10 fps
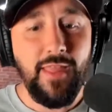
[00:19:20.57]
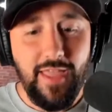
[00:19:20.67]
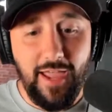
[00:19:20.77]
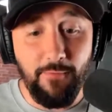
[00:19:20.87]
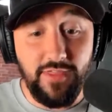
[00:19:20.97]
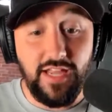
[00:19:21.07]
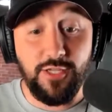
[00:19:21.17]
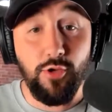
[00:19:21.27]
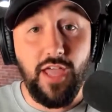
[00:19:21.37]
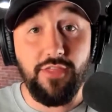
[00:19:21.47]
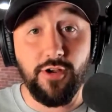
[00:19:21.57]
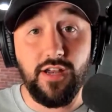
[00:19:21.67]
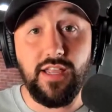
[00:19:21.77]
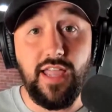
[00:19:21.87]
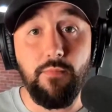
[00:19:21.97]
And when they do that, they're going
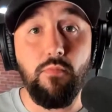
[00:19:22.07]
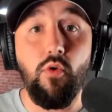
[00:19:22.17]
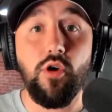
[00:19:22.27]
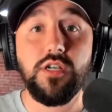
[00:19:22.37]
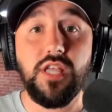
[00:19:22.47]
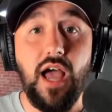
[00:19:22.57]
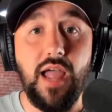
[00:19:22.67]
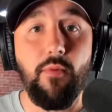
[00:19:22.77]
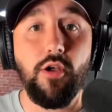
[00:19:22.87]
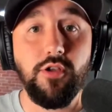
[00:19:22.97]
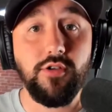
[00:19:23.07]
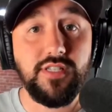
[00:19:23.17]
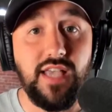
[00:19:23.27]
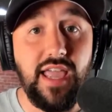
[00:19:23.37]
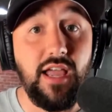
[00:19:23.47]
to get more time on your
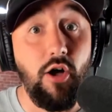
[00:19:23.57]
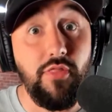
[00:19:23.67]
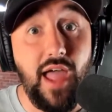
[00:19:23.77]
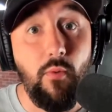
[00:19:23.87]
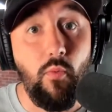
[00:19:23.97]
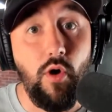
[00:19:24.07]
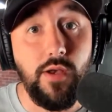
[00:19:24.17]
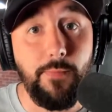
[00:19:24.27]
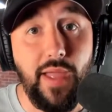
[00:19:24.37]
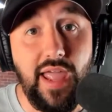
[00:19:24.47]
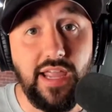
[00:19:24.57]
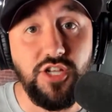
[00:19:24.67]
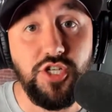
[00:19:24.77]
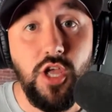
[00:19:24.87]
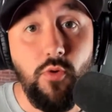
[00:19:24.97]
site on that one
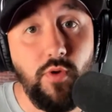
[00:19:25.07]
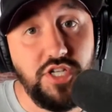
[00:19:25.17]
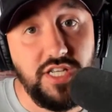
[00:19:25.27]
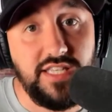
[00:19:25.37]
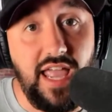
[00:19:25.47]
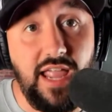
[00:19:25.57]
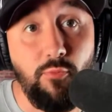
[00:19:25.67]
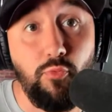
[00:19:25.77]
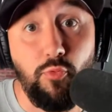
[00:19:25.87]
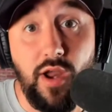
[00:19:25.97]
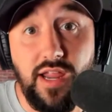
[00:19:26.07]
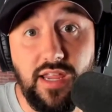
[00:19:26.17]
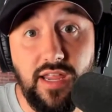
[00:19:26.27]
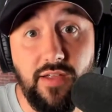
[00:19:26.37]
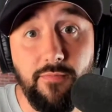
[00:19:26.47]
page, which is a
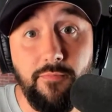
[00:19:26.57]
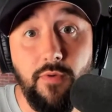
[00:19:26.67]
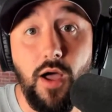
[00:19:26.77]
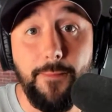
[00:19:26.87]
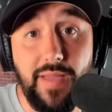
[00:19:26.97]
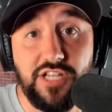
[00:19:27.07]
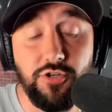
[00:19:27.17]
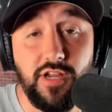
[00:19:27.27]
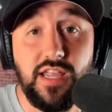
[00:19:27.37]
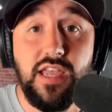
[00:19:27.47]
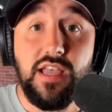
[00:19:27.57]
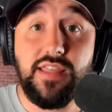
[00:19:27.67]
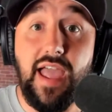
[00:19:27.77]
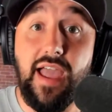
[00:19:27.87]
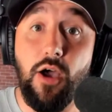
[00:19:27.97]
ranking metric
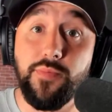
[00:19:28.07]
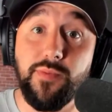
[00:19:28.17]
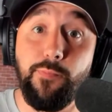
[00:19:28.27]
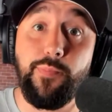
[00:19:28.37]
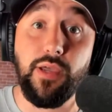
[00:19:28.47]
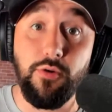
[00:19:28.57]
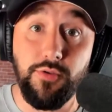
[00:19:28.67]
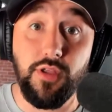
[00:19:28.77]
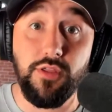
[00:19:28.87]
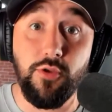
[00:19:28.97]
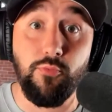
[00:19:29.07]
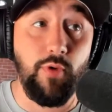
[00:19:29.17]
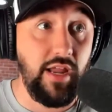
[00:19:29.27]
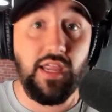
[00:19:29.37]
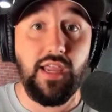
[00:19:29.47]
that helps build the
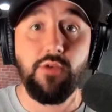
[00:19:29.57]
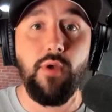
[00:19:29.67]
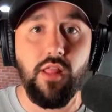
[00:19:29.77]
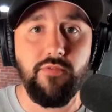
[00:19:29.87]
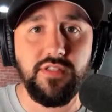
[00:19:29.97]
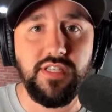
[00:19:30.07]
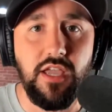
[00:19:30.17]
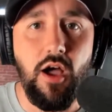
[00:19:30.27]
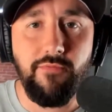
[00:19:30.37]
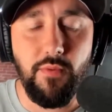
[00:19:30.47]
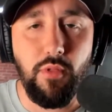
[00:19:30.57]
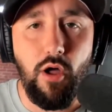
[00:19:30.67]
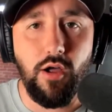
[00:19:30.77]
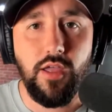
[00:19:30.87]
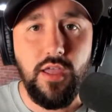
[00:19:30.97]
ranking and relevancy of the
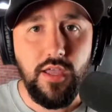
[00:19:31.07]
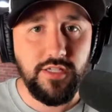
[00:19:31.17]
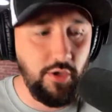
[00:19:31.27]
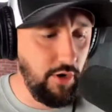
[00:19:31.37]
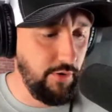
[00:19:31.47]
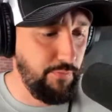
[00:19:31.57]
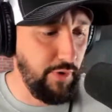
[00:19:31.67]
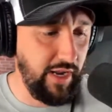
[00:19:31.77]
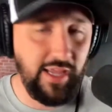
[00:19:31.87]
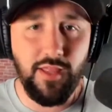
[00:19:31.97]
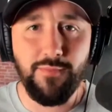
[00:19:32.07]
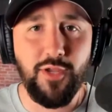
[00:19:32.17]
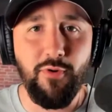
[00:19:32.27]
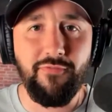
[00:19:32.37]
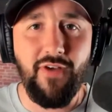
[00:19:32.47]
blog. So you're bringing them
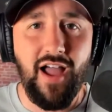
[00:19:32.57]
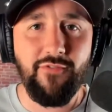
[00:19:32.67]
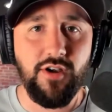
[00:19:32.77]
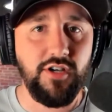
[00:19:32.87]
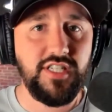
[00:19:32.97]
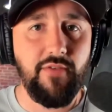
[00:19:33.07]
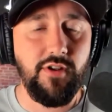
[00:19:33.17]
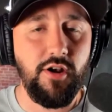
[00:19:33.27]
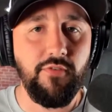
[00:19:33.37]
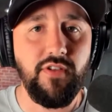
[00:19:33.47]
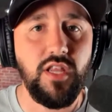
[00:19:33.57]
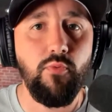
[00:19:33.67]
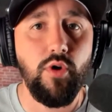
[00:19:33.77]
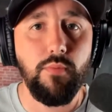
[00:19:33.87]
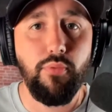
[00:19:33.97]
to a 500, 750
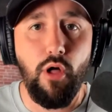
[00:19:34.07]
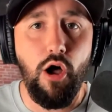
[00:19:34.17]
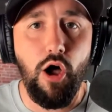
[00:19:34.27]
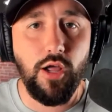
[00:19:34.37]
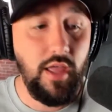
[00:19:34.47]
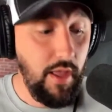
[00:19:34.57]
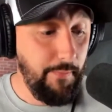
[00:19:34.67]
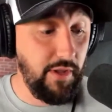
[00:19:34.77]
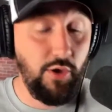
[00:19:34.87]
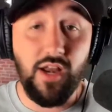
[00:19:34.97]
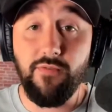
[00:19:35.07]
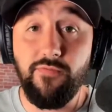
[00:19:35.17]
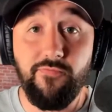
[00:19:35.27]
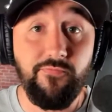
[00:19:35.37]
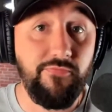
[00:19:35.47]
word blog, but you got a
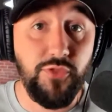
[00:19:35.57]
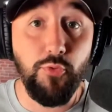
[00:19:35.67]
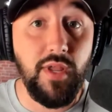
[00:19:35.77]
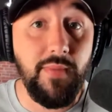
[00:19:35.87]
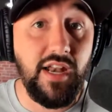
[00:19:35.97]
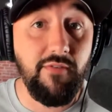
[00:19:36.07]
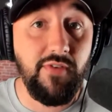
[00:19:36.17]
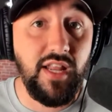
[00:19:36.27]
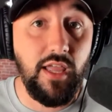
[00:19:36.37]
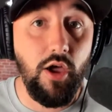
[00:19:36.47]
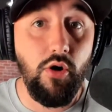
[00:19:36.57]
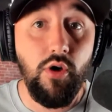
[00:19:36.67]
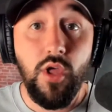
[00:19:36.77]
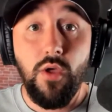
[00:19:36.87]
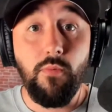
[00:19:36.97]
3-minute video.
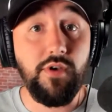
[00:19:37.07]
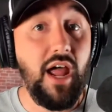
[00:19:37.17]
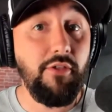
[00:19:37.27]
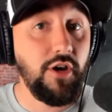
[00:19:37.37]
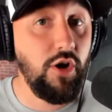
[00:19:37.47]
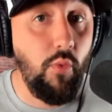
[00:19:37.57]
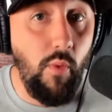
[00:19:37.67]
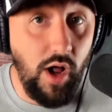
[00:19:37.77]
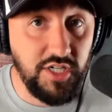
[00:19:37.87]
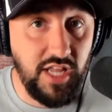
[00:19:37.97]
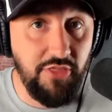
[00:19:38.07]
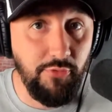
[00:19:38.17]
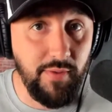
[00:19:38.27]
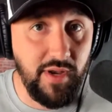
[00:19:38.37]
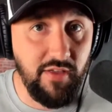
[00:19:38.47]
Well, now they're going to watch that
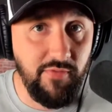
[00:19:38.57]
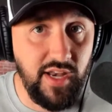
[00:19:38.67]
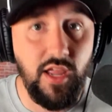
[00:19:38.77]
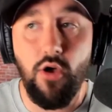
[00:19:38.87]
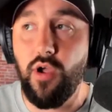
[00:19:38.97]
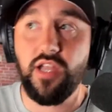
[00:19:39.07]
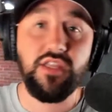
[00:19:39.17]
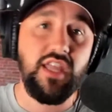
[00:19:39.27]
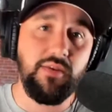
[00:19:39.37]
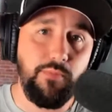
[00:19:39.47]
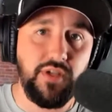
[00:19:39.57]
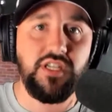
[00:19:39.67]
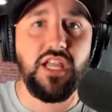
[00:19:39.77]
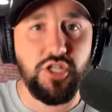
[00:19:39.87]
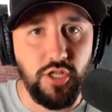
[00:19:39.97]
3-minute video and then
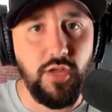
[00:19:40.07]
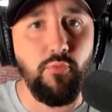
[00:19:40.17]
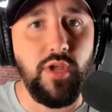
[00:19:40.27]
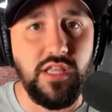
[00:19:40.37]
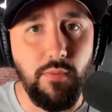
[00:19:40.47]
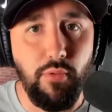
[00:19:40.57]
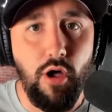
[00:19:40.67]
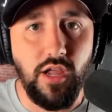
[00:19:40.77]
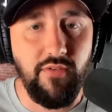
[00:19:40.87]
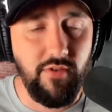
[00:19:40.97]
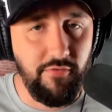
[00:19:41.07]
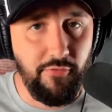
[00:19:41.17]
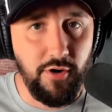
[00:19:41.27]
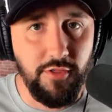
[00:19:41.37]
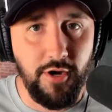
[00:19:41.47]
potentially read the blog even
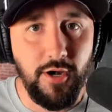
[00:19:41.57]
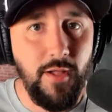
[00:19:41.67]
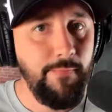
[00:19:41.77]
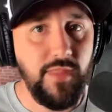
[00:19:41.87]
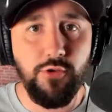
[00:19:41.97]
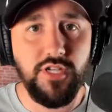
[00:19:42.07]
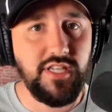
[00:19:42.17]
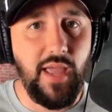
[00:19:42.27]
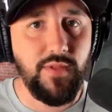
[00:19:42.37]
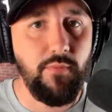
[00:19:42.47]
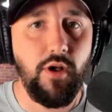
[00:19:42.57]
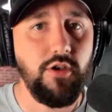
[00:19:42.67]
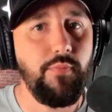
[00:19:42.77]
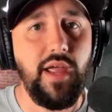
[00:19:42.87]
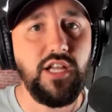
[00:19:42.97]
further. You just kept them on
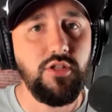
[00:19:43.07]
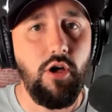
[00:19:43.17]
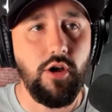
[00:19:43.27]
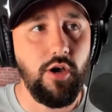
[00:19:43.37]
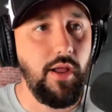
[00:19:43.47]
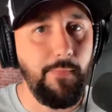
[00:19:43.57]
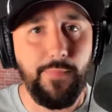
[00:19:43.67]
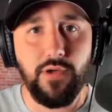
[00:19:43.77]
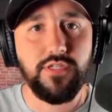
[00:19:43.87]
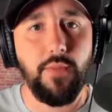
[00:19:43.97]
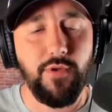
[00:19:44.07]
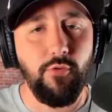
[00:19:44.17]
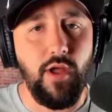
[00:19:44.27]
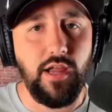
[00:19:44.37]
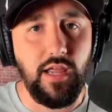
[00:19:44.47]
your page longer and built up your
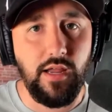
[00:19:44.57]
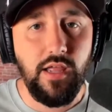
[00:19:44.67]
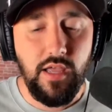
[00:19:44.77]
ranking.